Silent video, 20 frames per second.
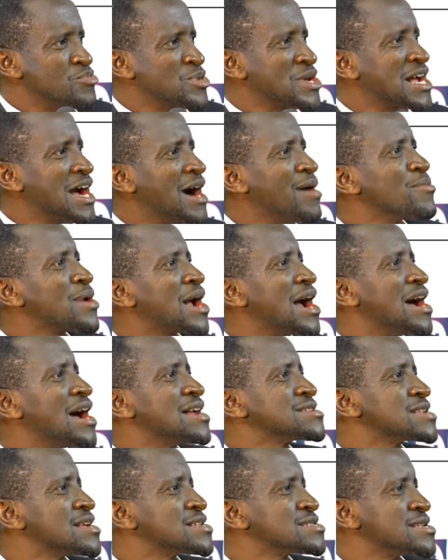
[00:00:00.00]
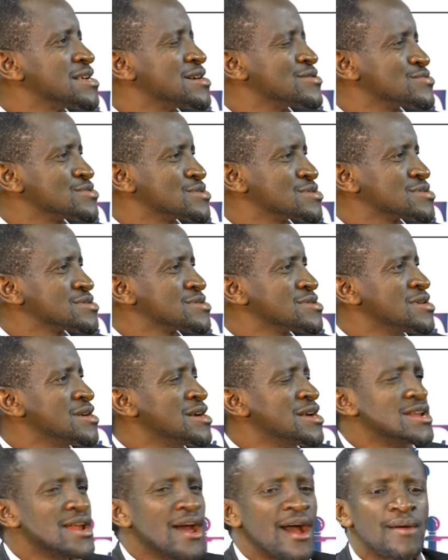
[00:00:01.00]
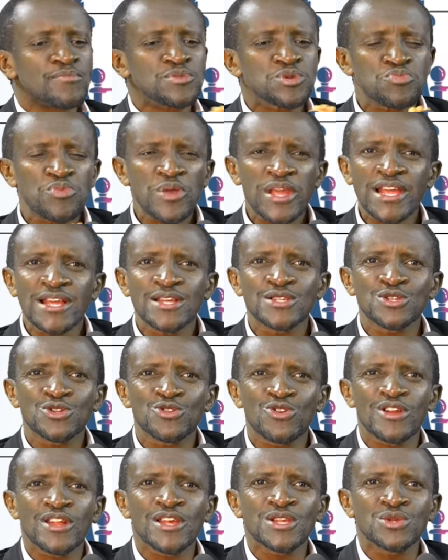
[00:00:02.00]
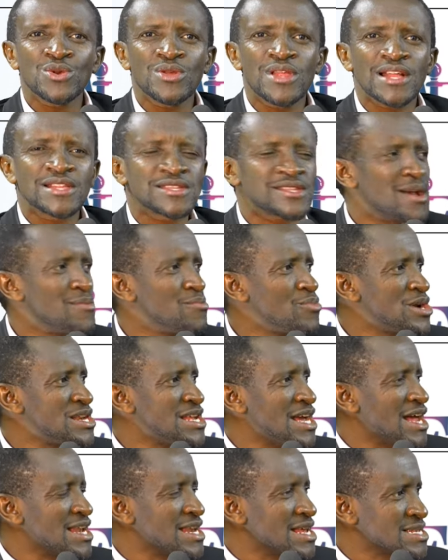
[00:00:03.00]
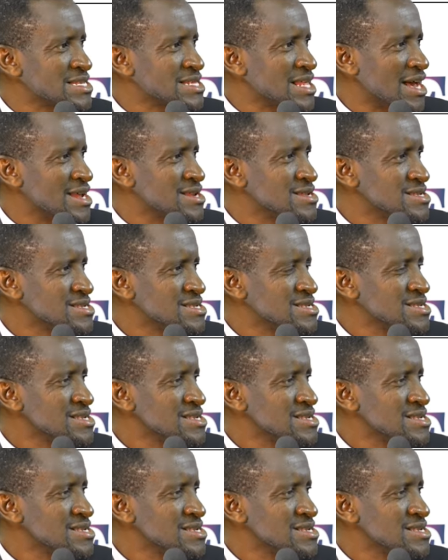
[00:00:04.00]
become cancer cells. Now, I'm speaking slowly so that somebody understands.